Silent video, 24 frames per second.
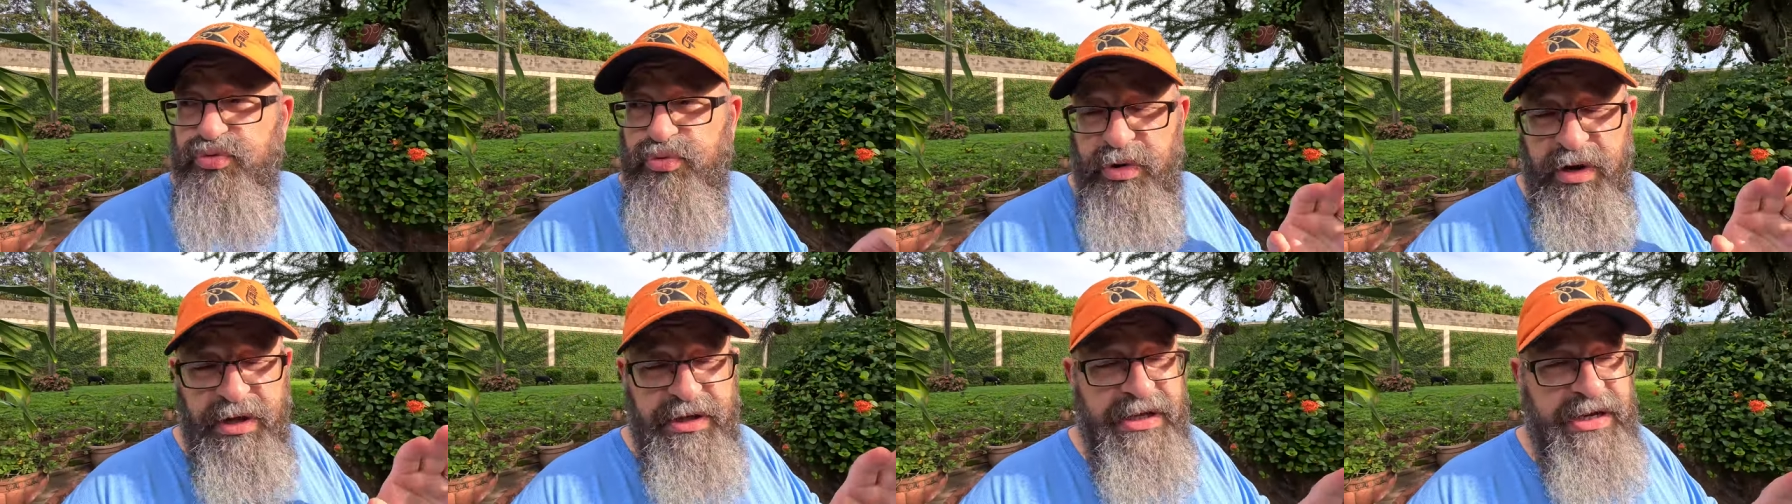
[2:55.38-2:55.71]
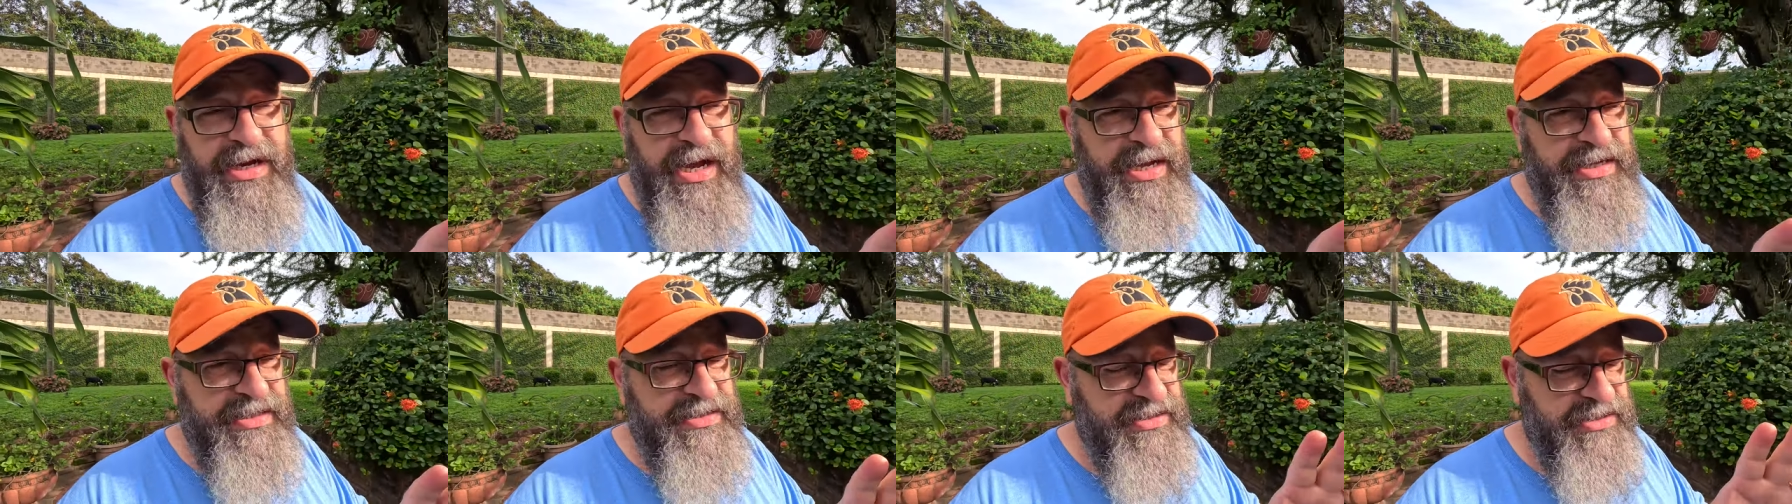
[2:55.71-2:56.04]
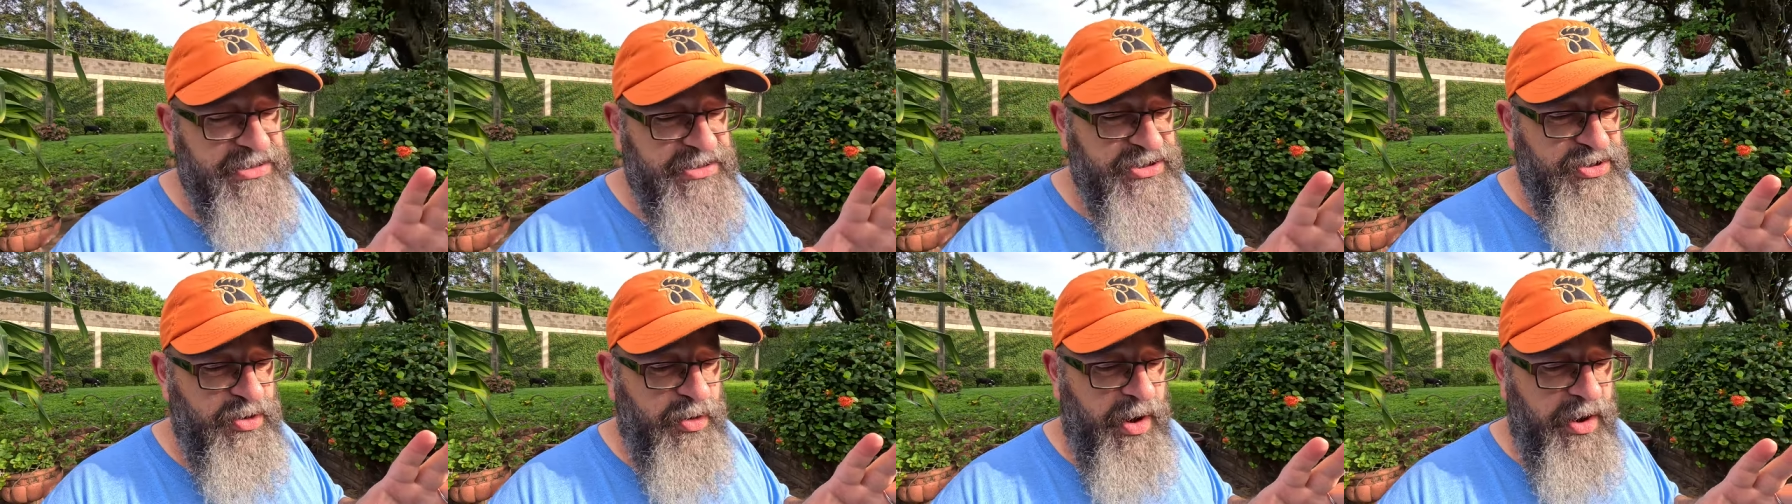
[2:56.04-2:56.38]
really nice
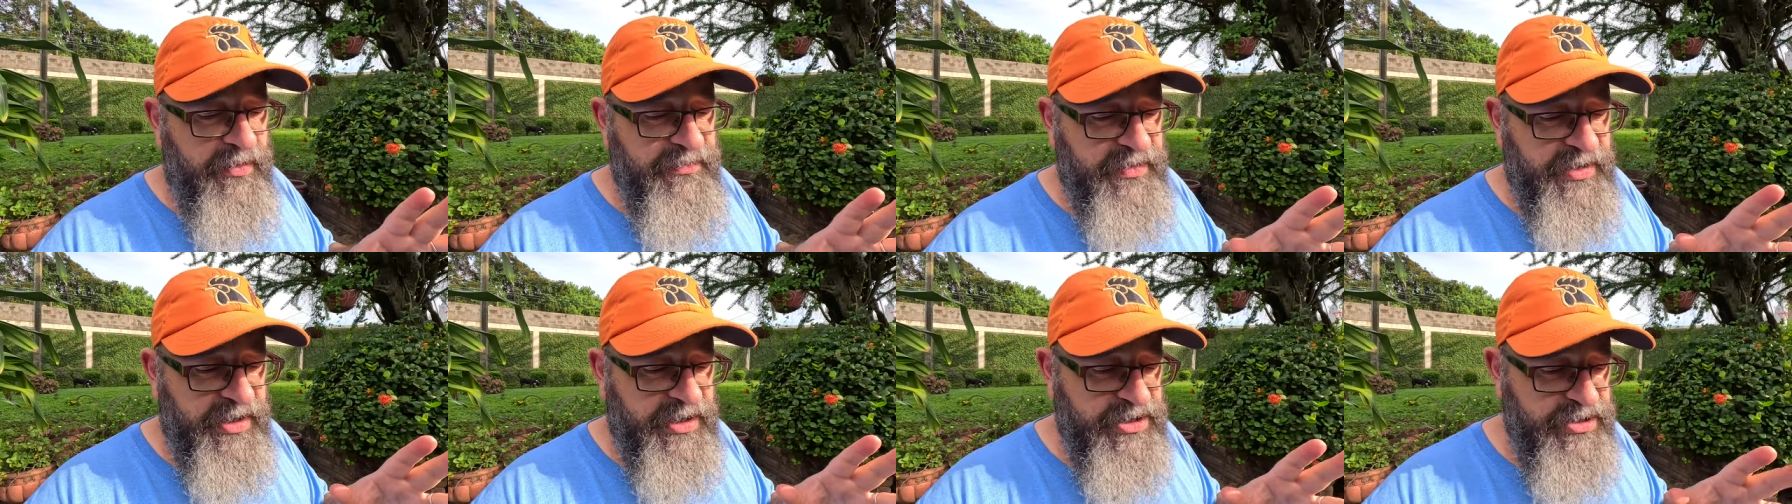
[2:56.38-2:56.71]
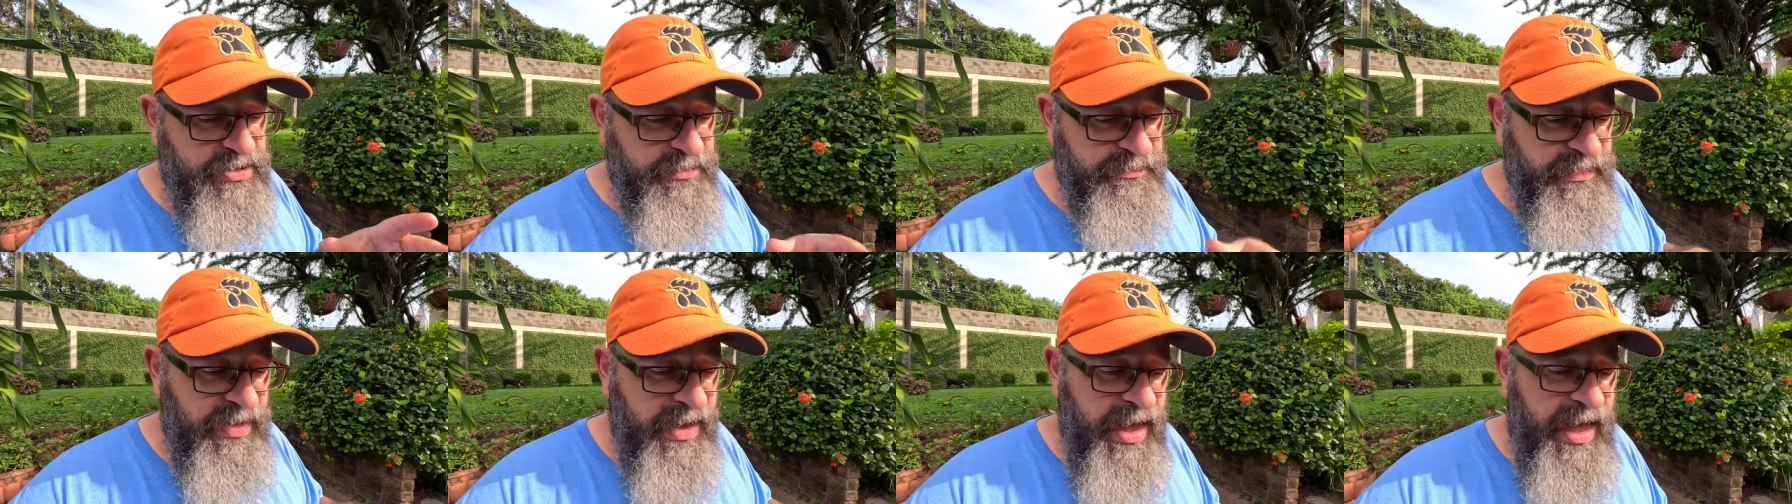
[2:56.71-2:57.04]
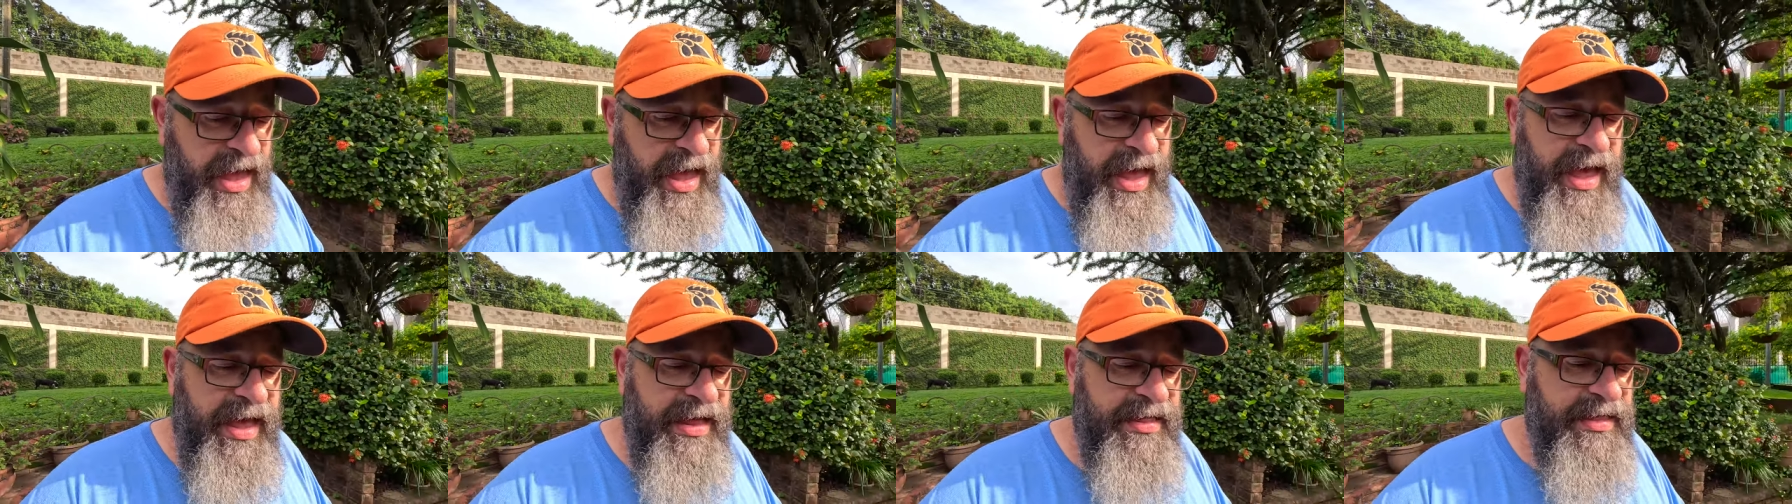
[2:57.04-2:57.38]
because so often I do.
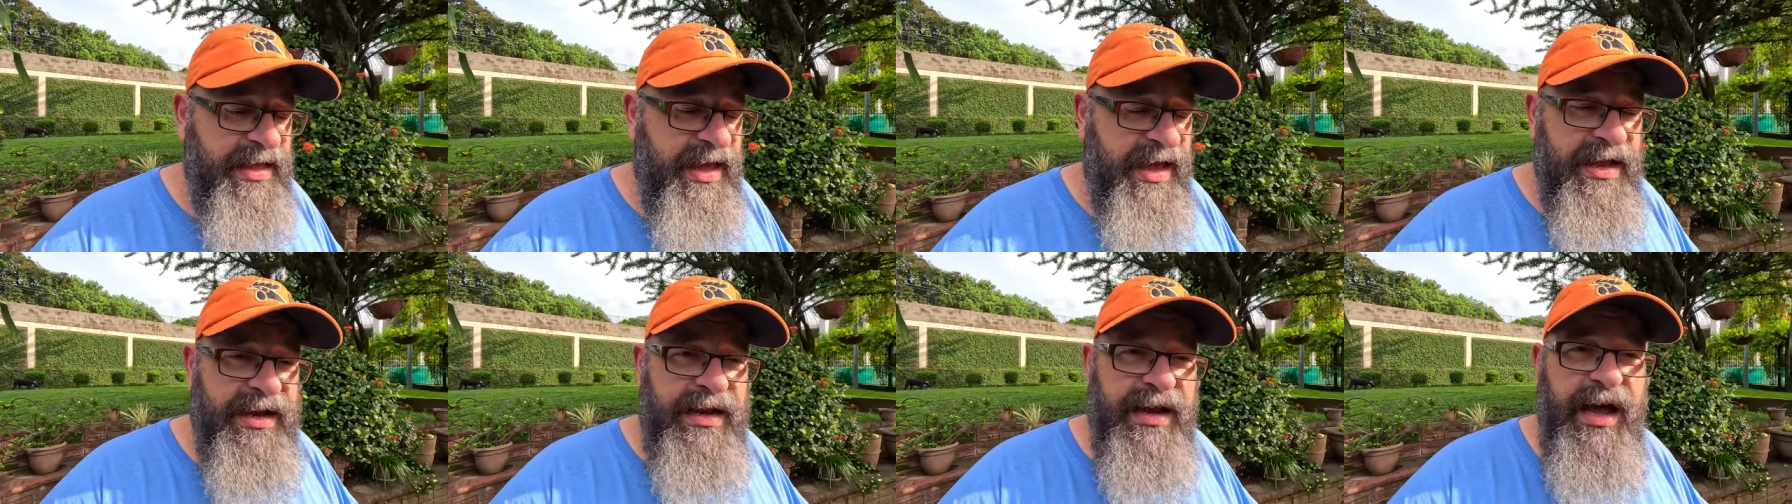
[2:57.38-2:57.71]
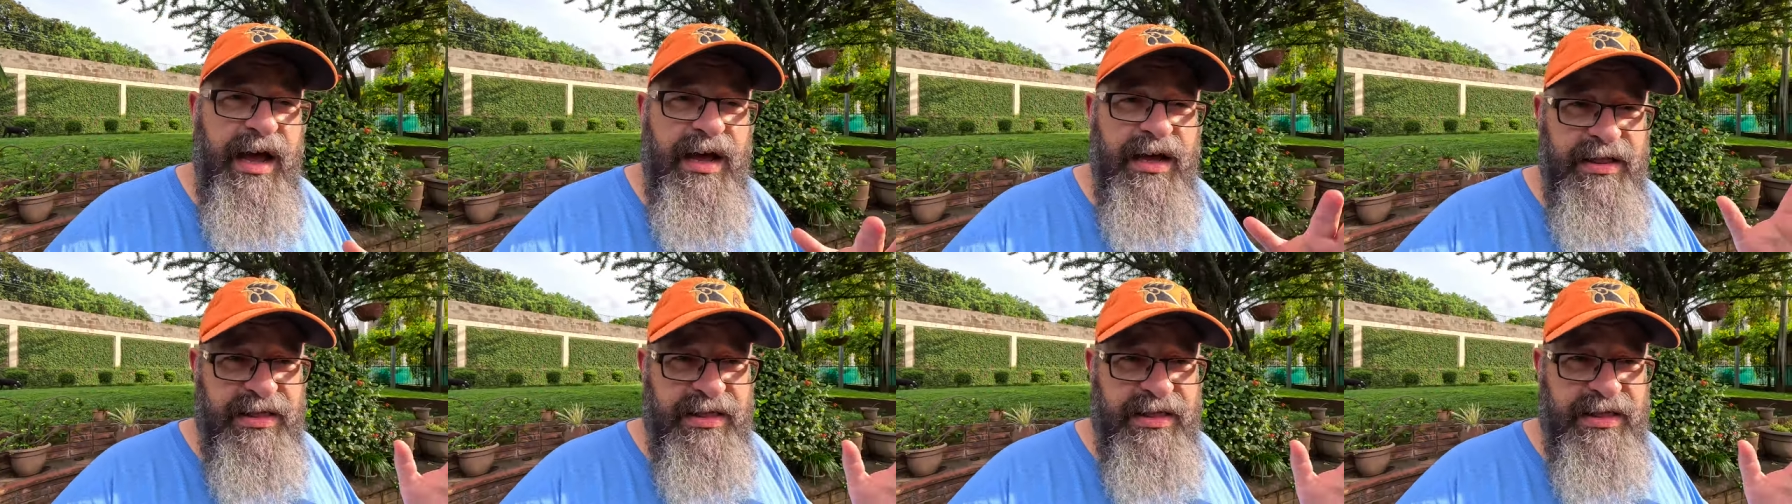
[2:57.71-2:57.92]
And then